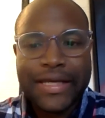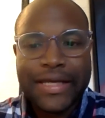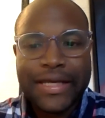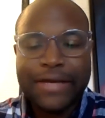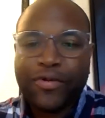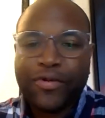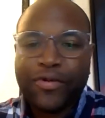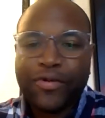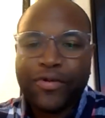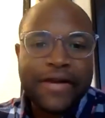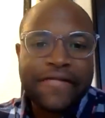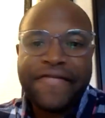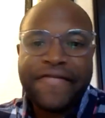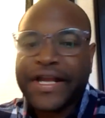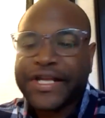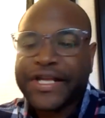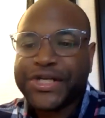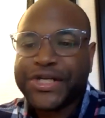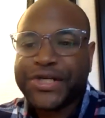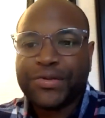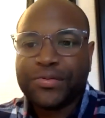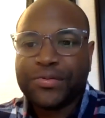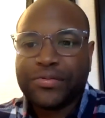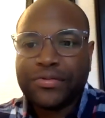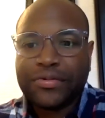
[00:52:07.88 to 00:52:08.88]
It won't
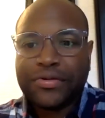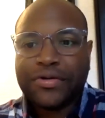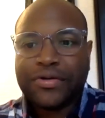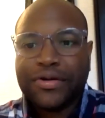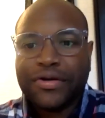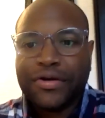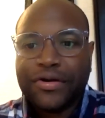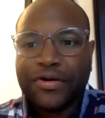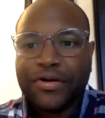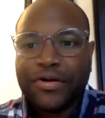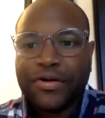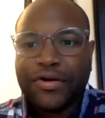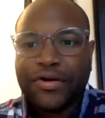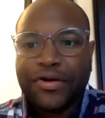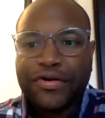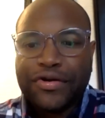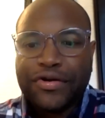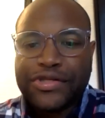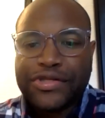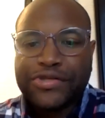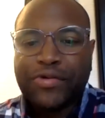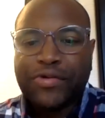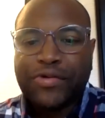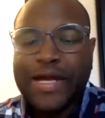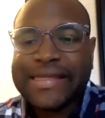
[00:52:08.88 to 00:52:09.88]
affect you.
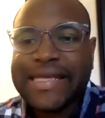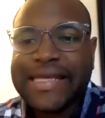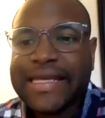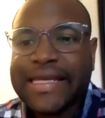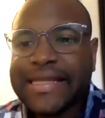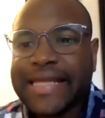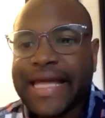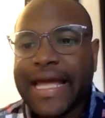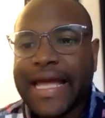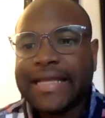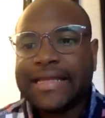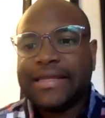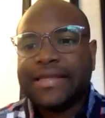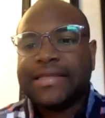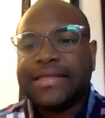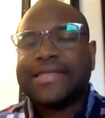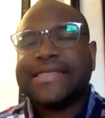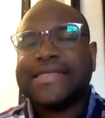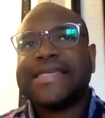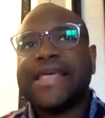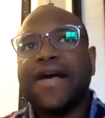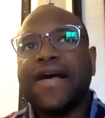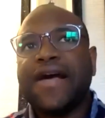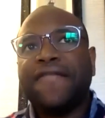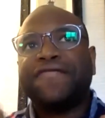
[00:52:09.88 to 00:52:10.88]
So I think that
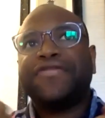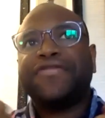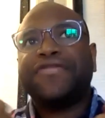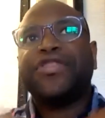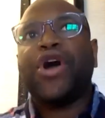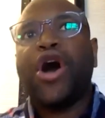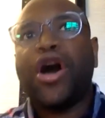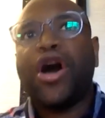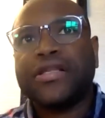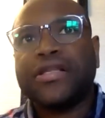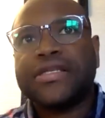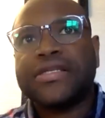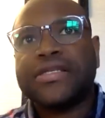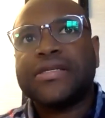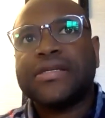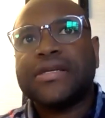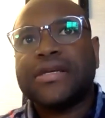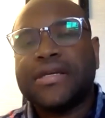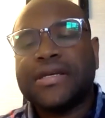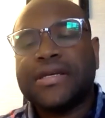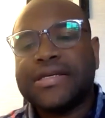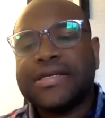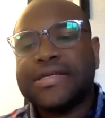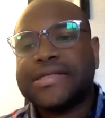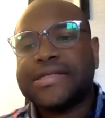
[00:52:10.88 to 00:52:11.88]
self-thoughts,
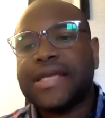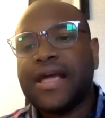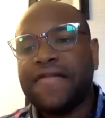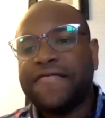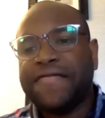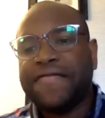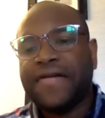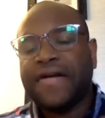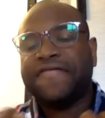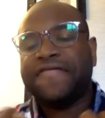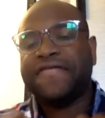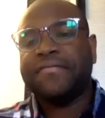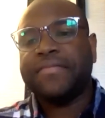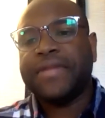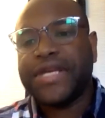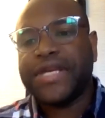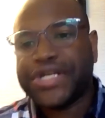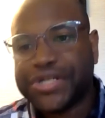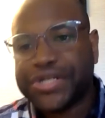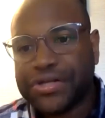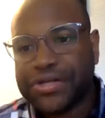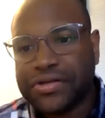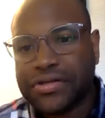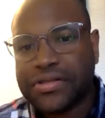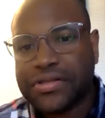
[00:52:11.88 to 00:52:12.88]

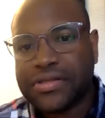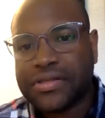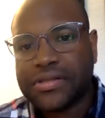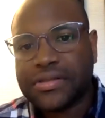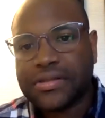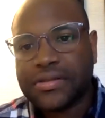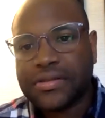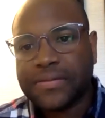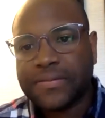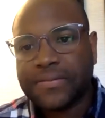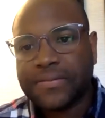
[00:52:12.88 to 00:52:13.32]
self-affirmations